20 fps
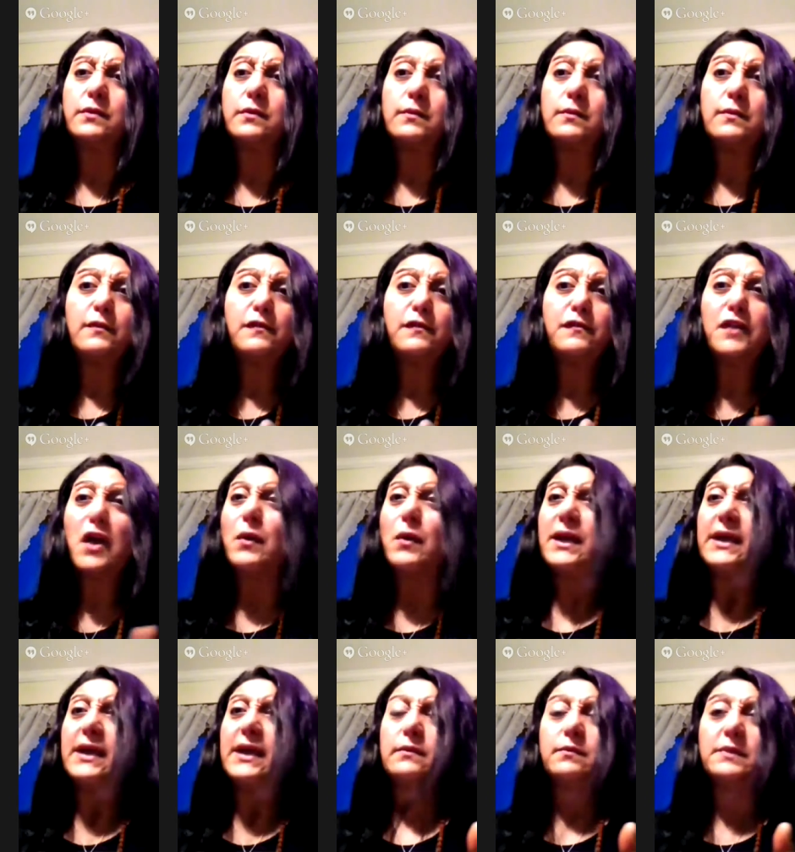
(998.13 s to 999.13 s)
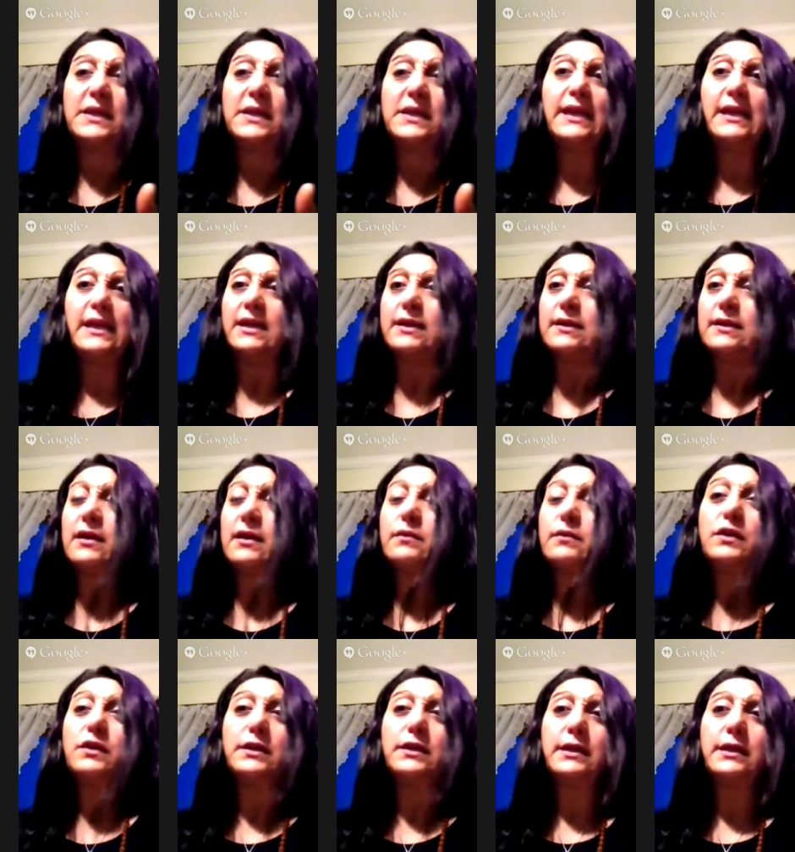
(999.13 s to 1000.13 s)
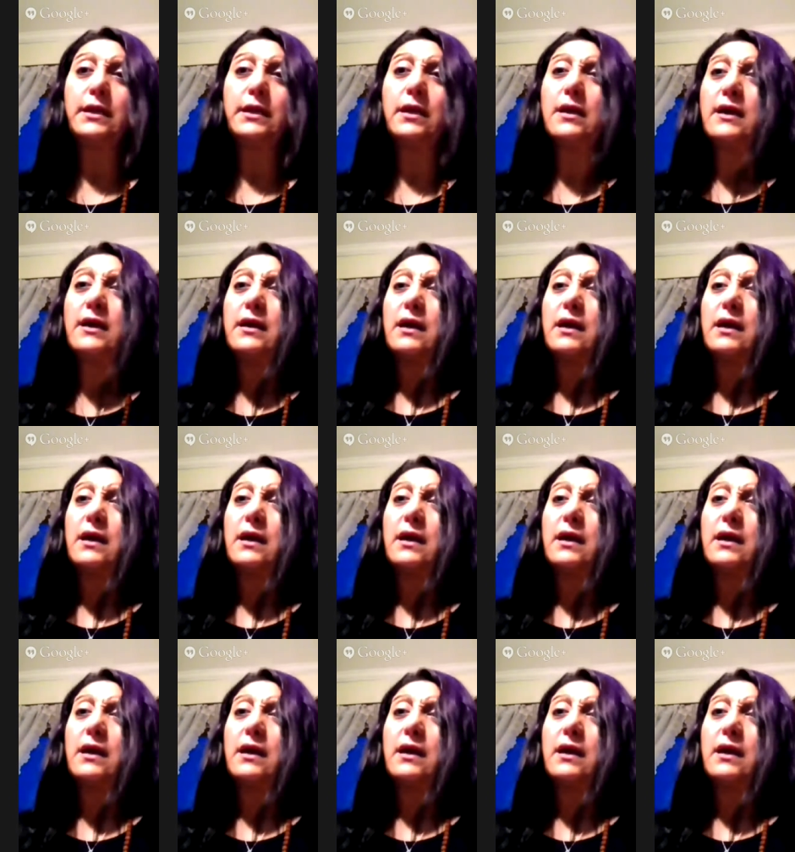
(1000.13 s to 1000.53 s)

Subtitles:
flowing, being, not really